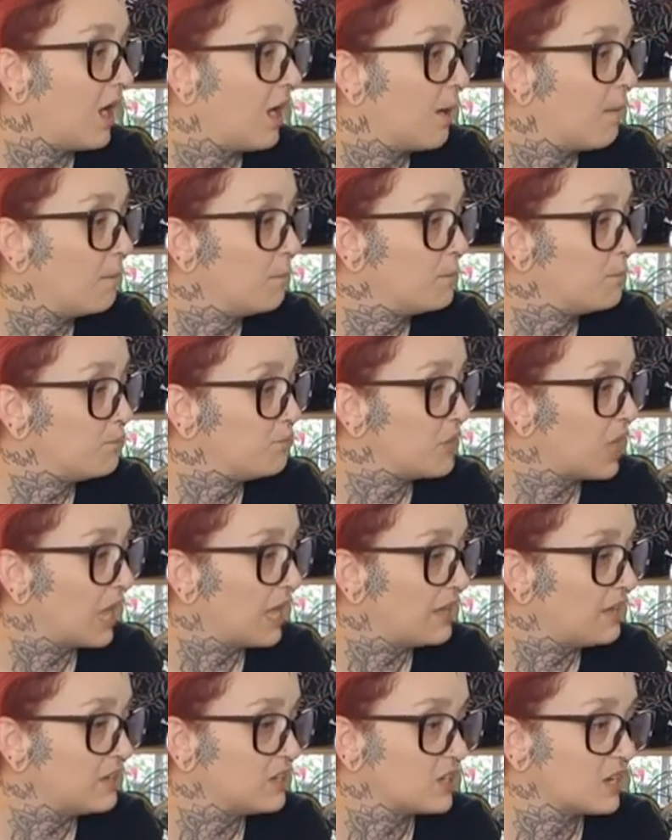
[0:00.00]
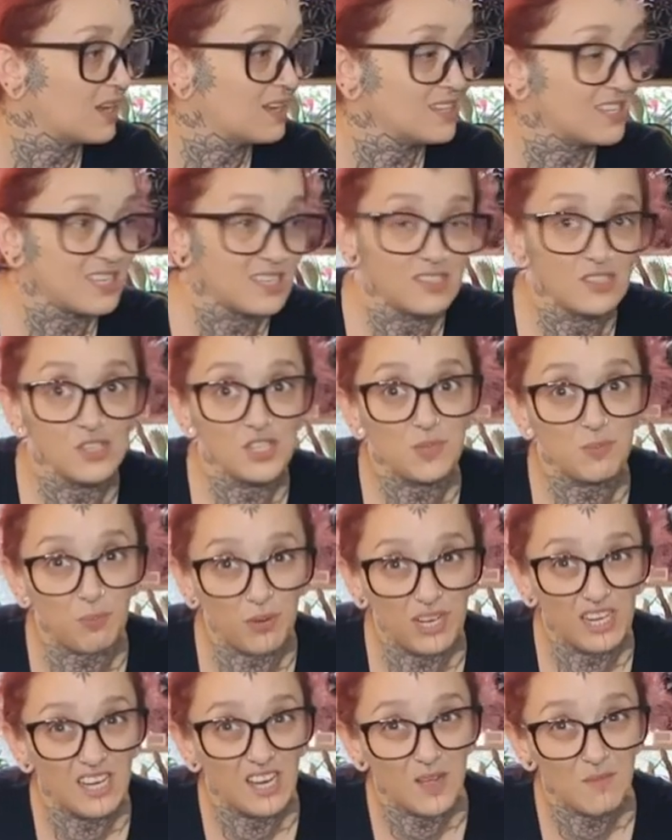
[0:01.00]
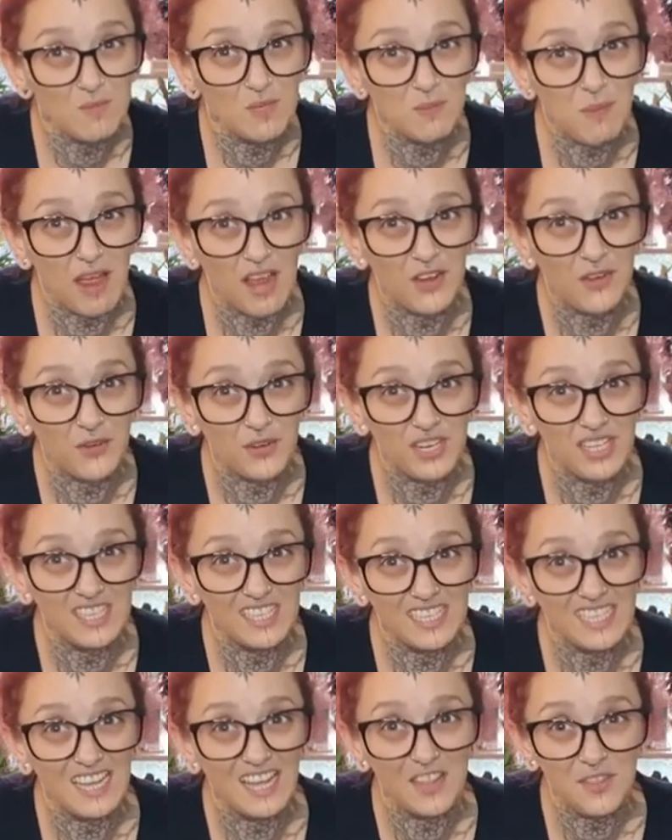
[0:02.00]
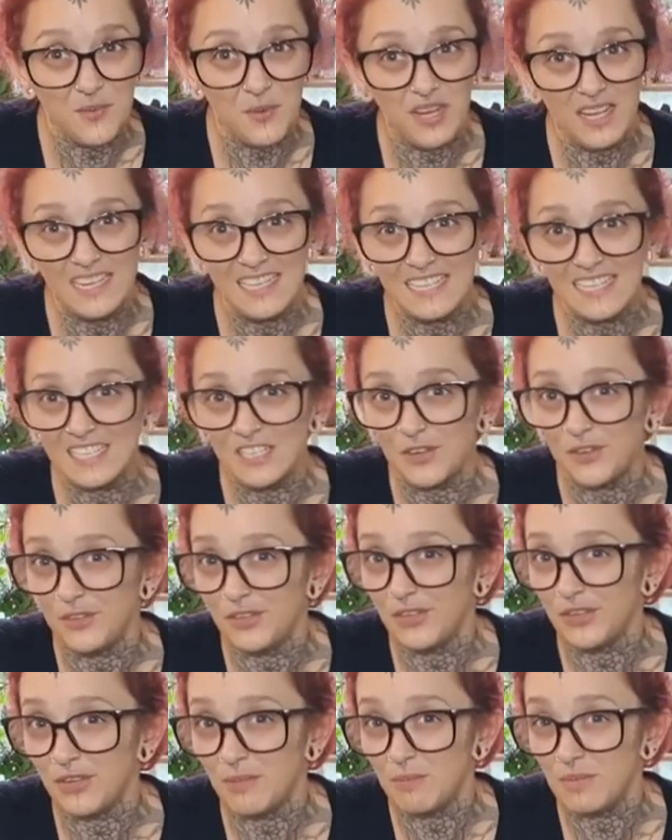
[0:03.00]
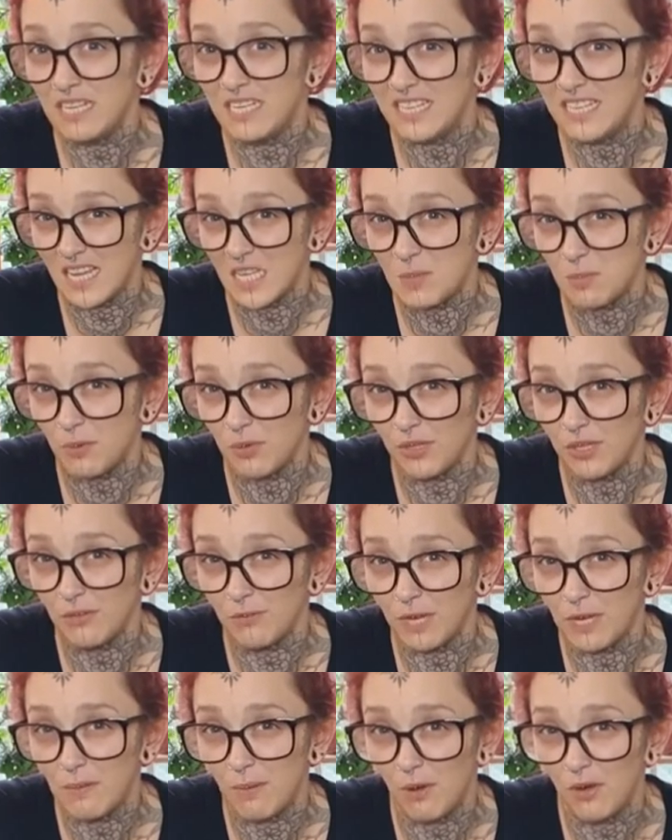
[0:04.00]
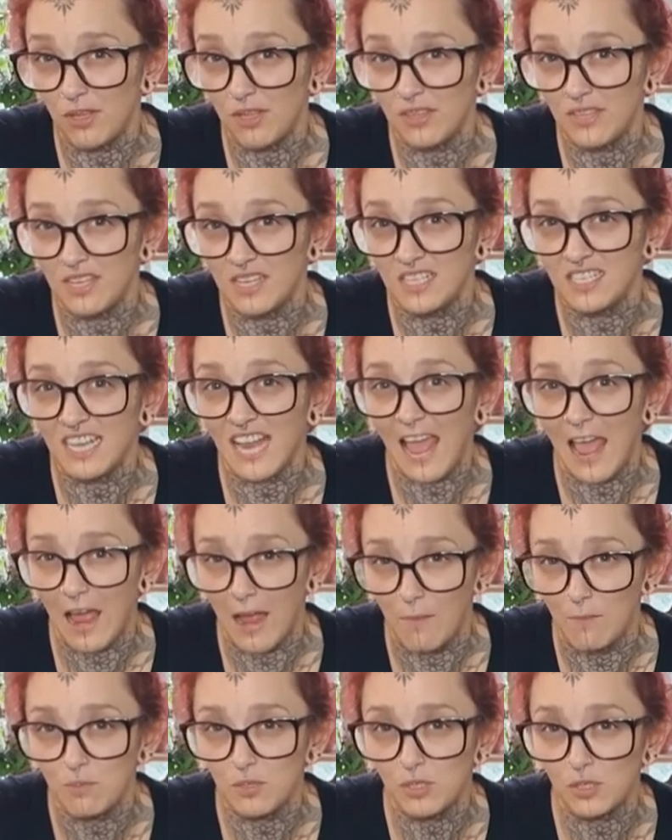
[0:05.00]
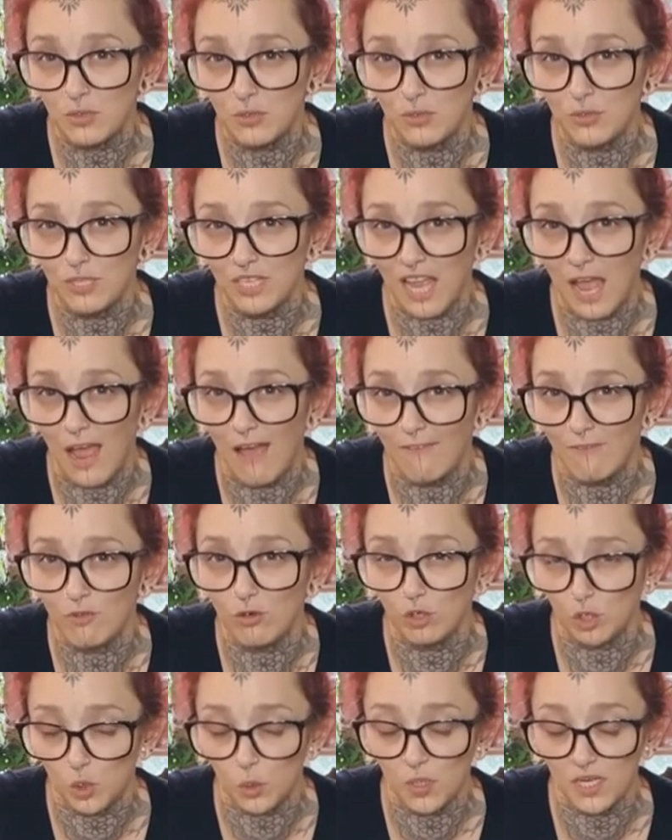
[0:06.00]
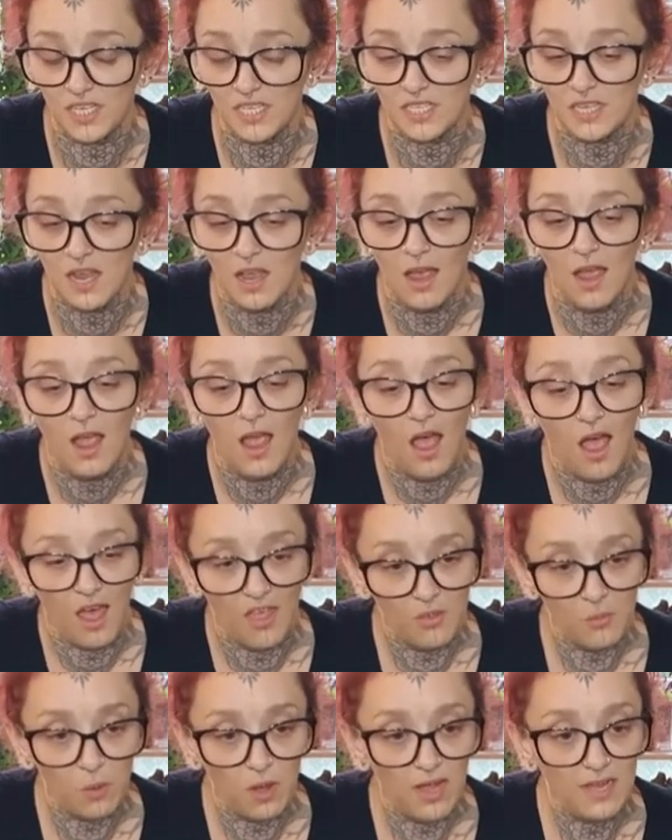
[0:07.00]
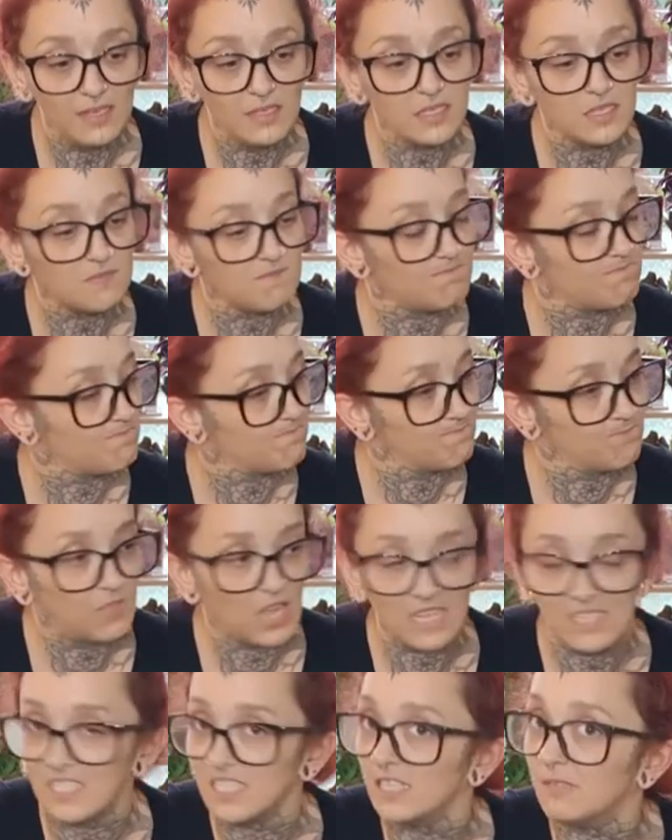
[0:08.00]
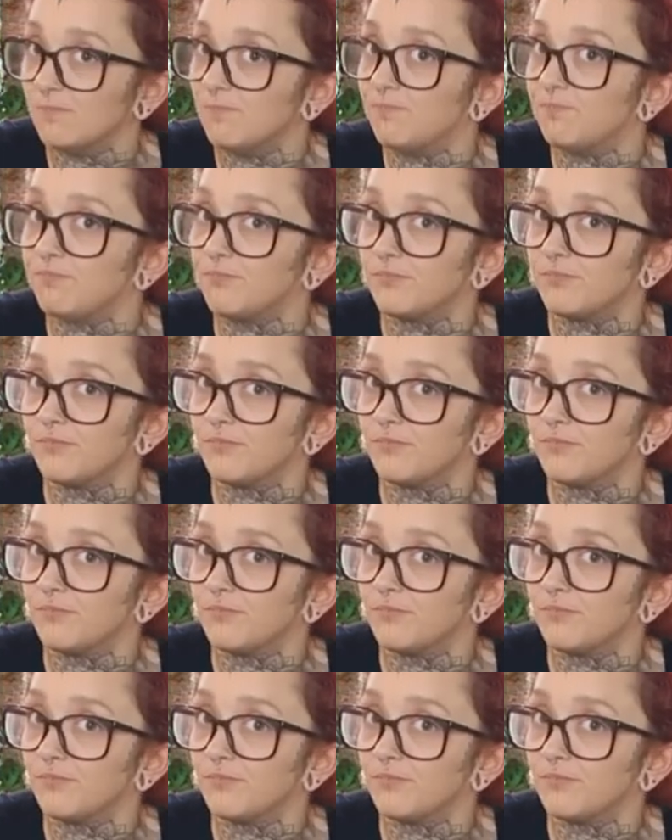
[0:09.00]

Um, and until spring comes back, really. Otherwise, it's only going to desperately repotting things that absolutely have no choice. Otherwise, that's it.